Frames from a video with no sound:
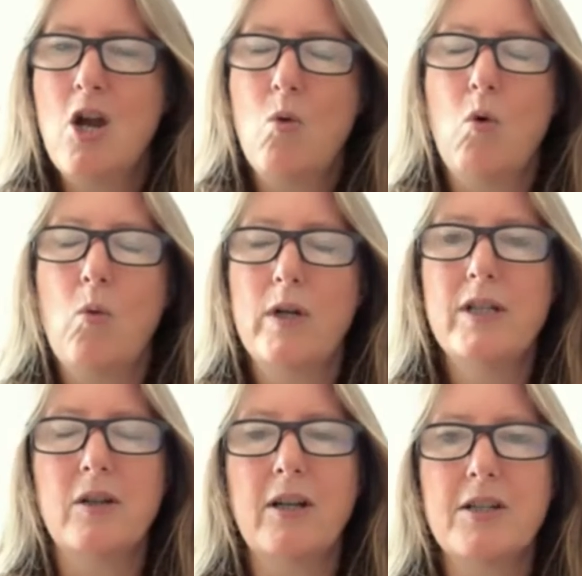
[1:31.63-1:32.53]
what we're
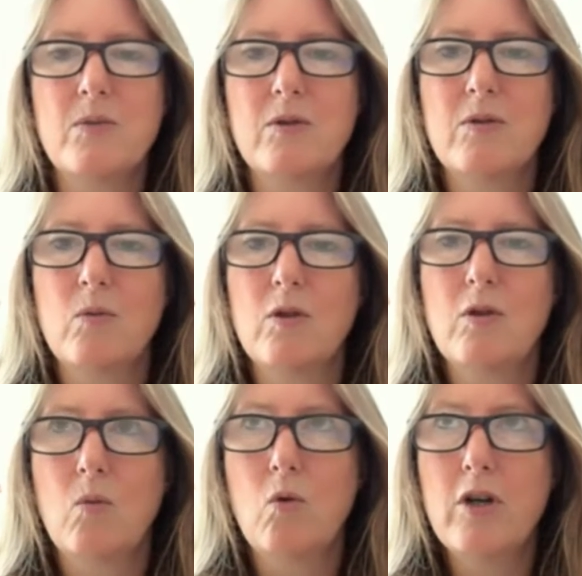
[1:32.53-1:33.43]
doing is we're
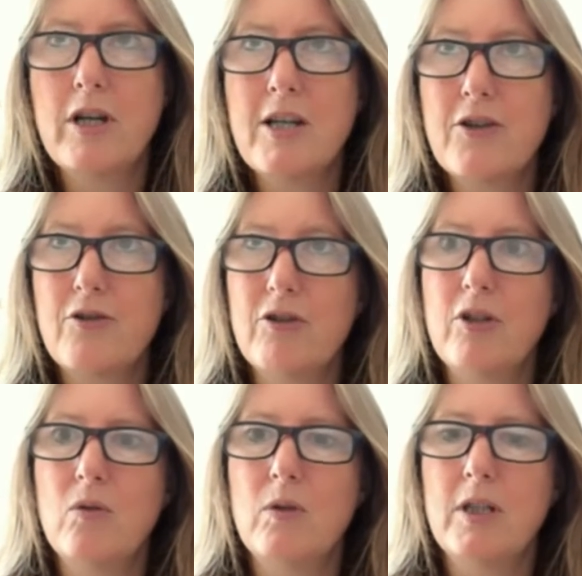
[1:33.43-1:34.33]
working
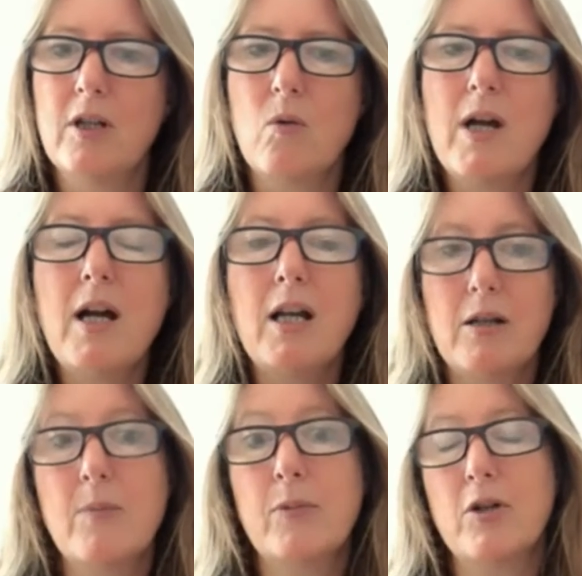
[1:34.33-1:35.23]
through, the way I
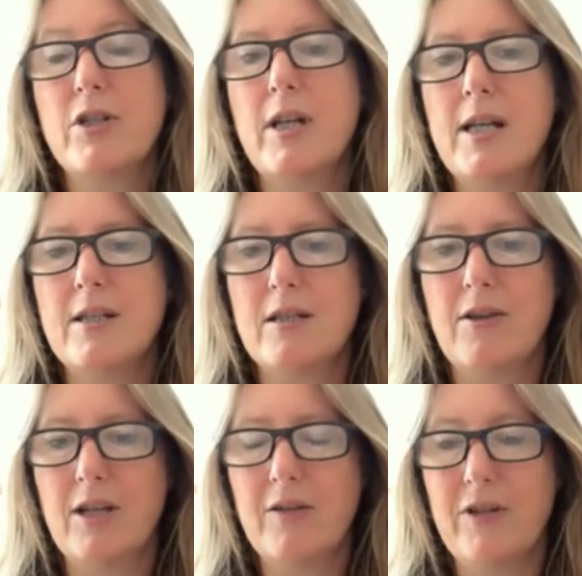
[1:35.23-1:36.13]
approach it is to
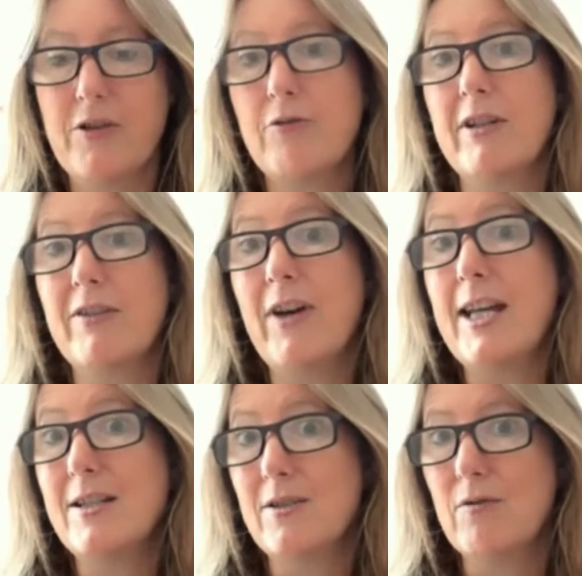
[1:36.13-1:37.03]
think of it in 3
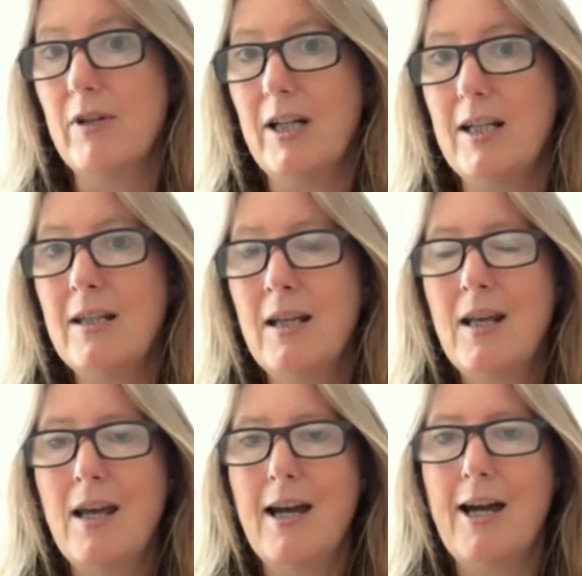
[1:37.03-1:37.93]
phases really.
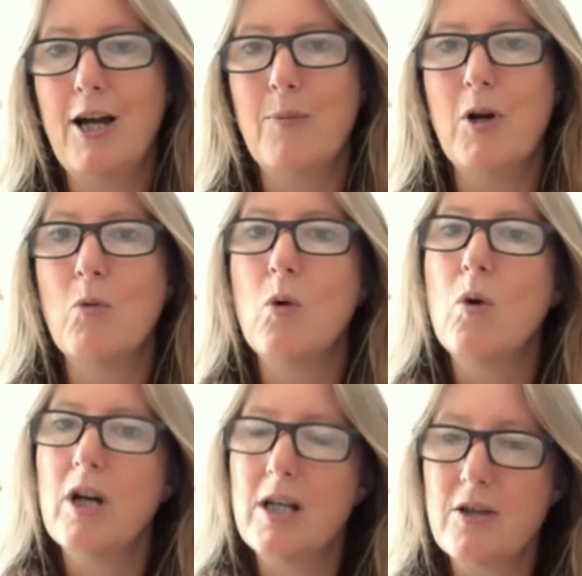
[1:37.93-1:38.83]
And we're
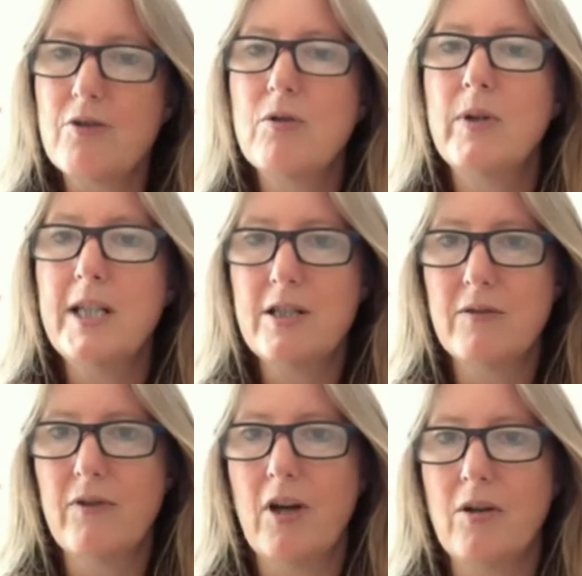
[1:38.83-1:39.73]
working through each
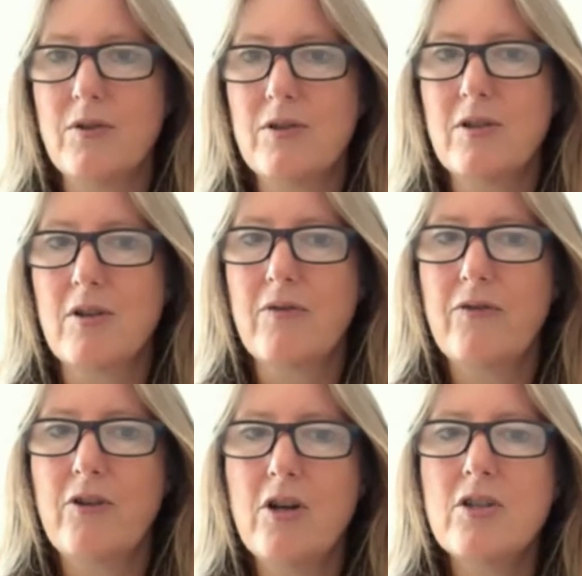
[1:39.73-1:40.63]
of those. So the
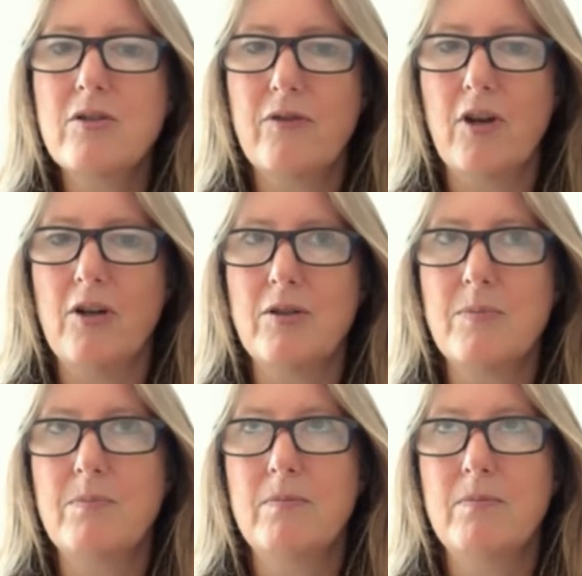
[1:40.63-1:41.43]
first of those